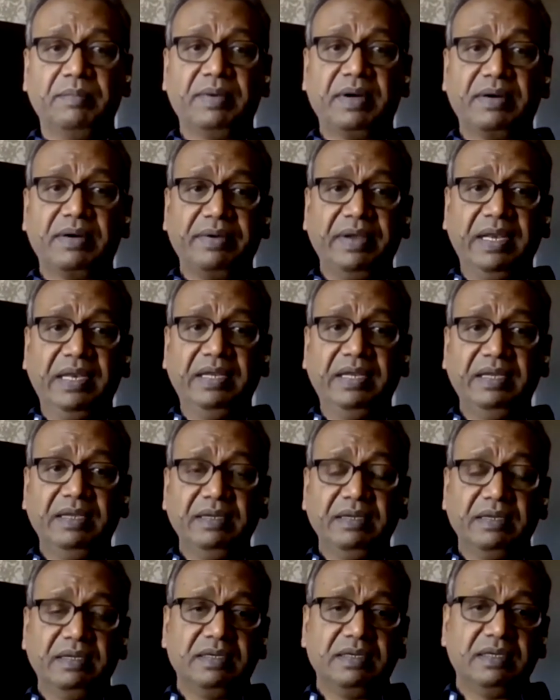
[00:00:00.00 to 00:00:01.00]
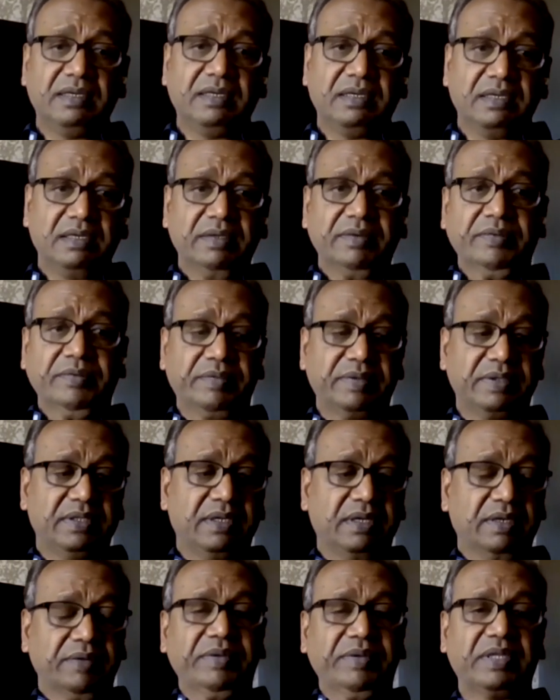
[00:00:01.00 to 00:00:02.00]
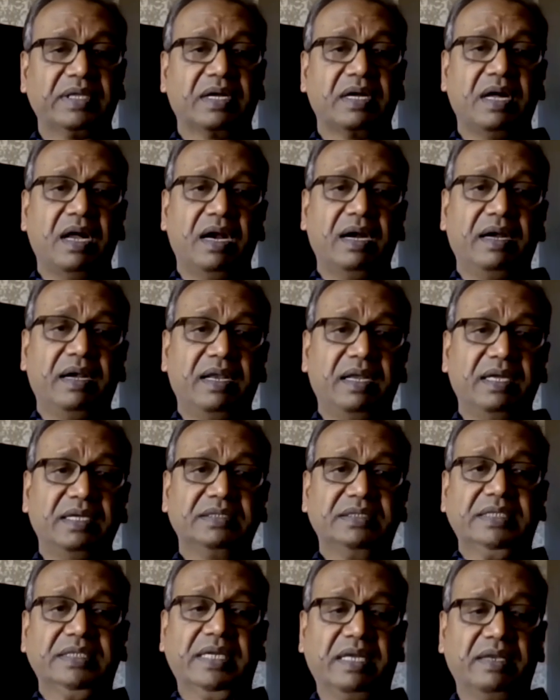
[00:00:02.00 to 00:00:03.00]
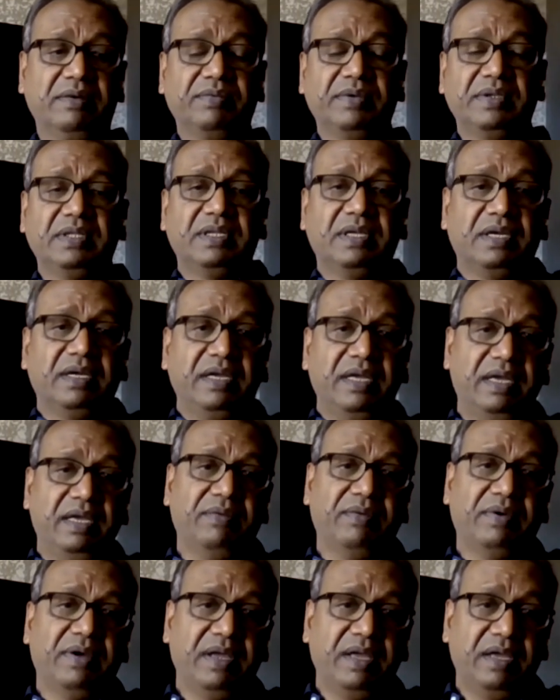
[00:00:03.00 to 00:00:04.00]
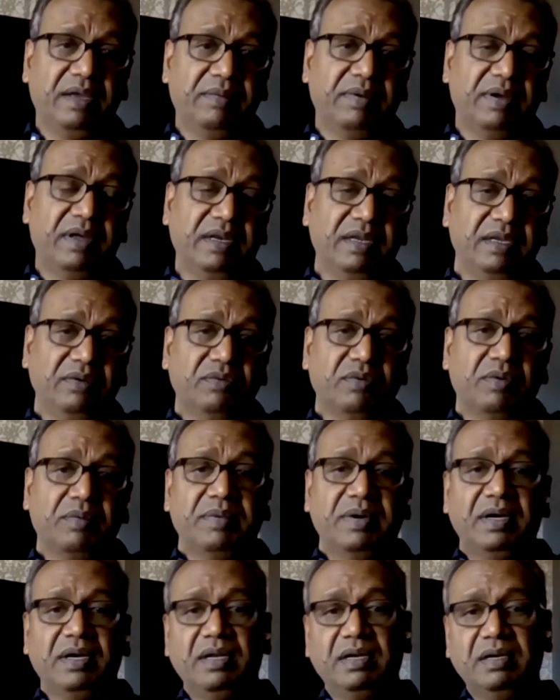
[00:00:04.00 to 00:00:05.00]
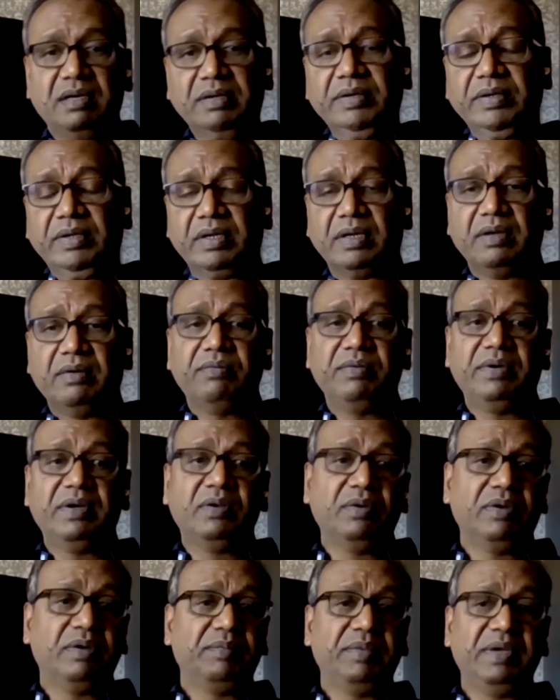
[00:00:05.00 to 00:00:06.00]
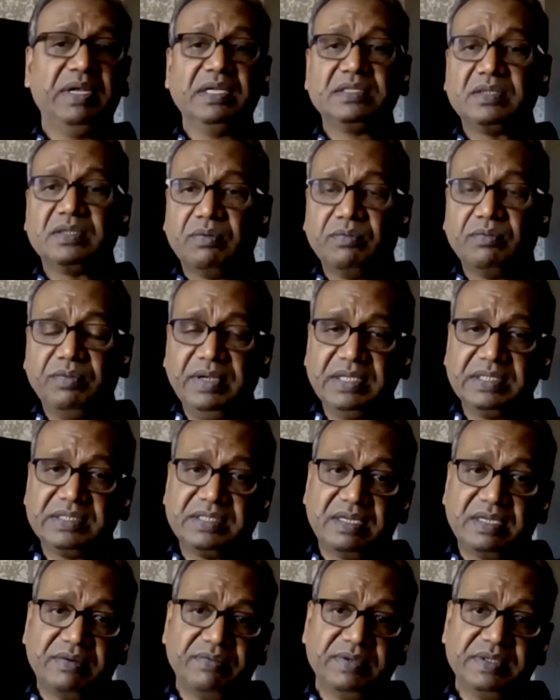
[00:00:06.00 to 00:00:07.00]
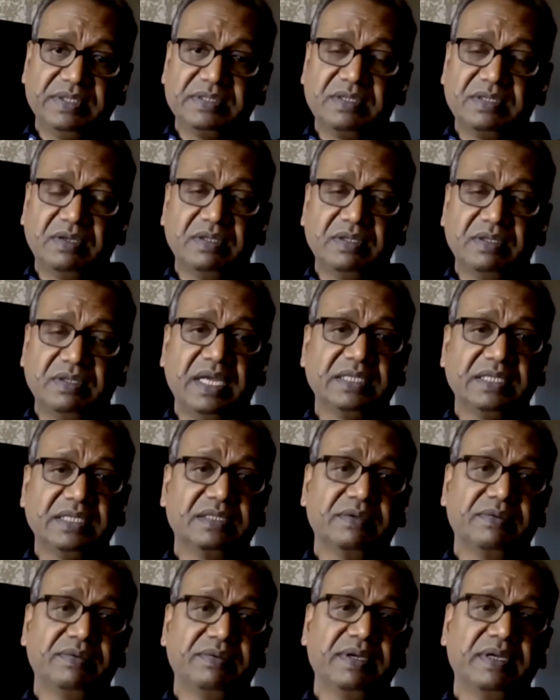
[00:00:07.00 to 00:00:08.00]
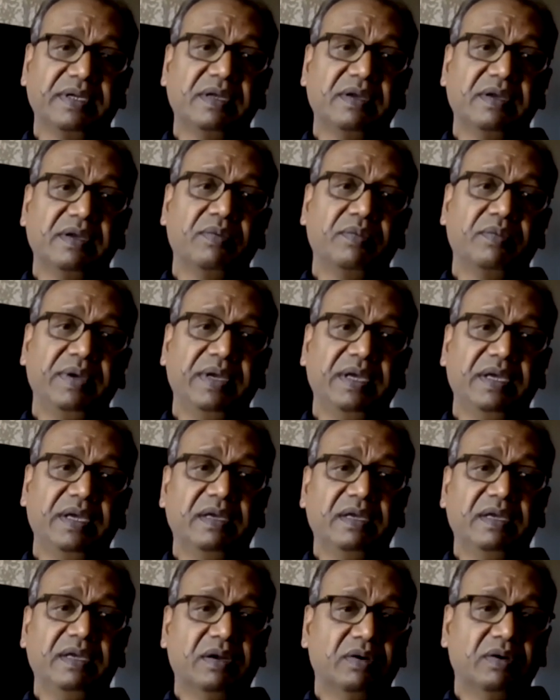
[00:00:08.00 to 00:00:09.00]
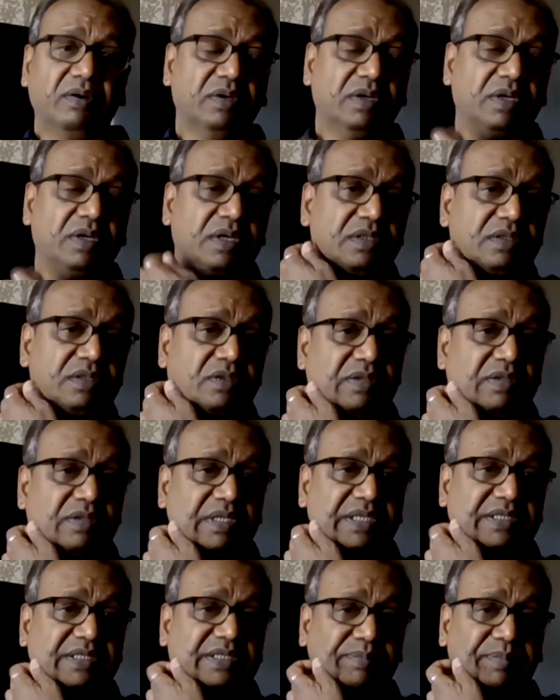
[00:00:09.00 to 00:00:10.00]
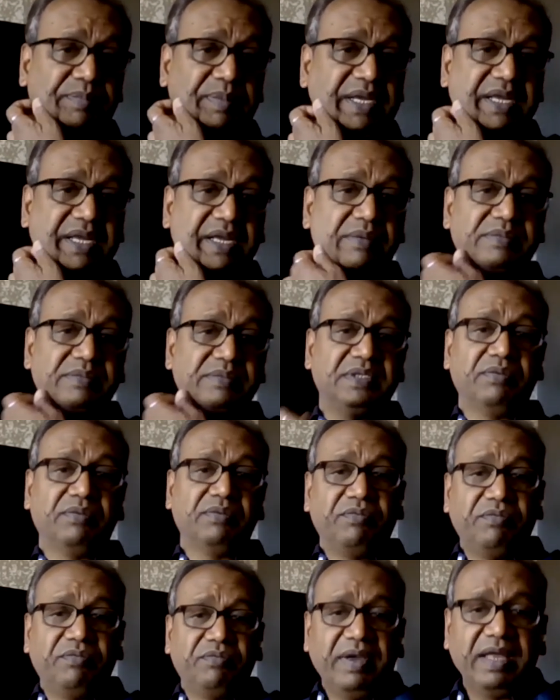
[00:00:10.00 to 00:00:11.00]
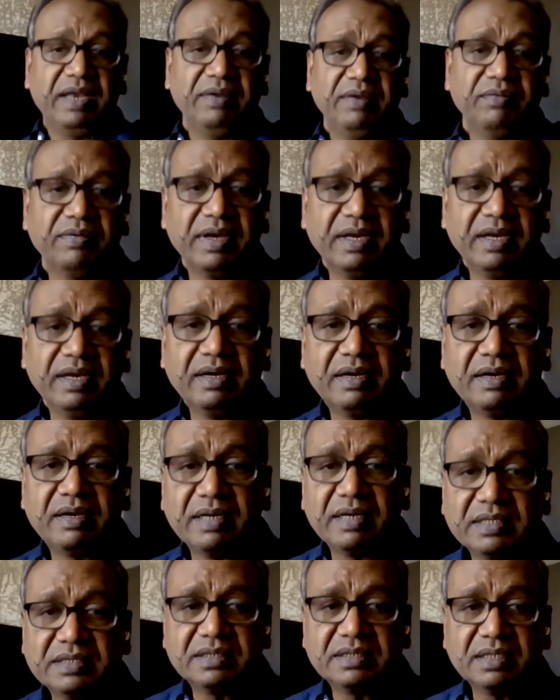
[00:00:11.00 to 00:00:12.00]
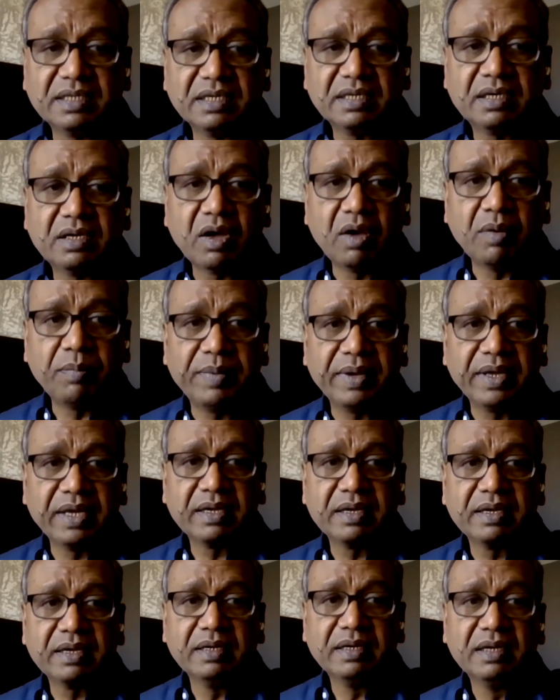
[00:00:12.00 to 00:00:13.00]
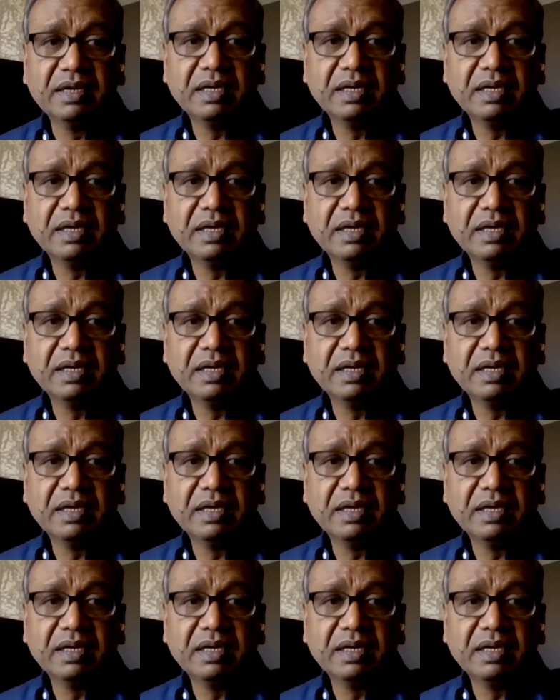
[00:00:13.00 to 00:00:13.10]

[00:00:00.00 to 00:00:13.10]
But really, with the with the contest and with the AYM or AUO Mandal, we're doing meals on wheels service on Thanksgiving. We, you know, so this becomes a very, very interesting topic